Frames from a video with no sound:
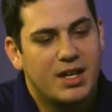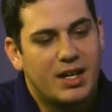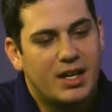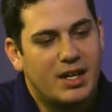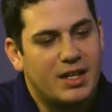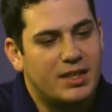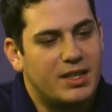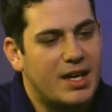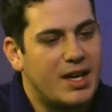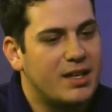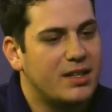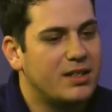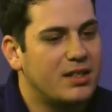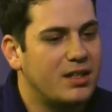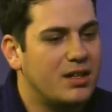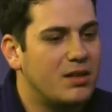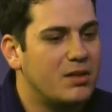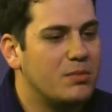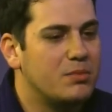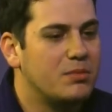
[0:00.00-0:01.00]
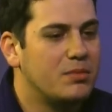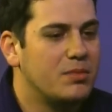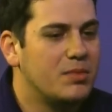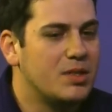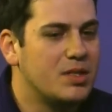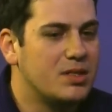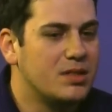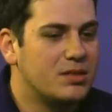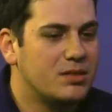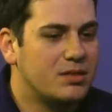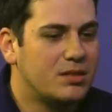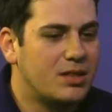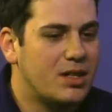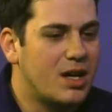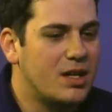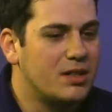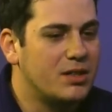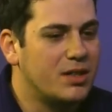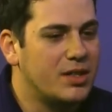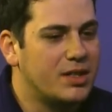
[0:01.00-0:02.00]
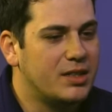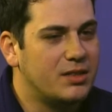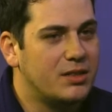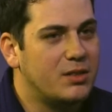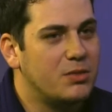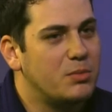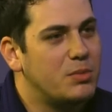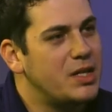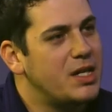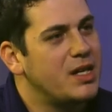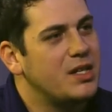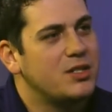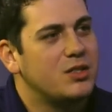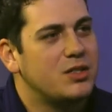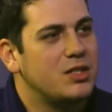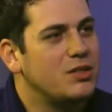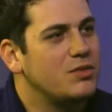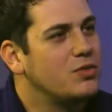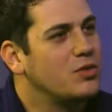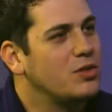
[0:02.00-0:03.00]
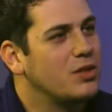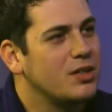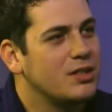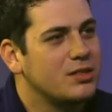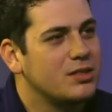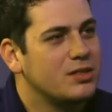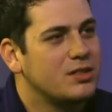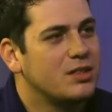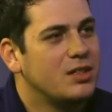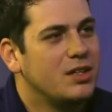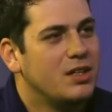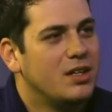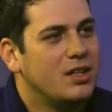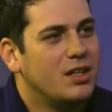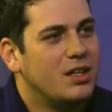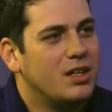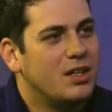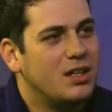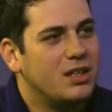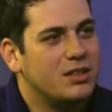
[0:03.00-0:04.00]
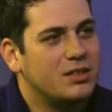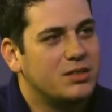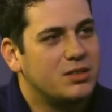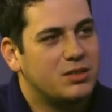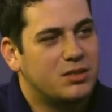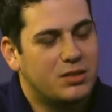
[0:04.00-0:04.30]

And that um, is kind of like the PhD for us uh,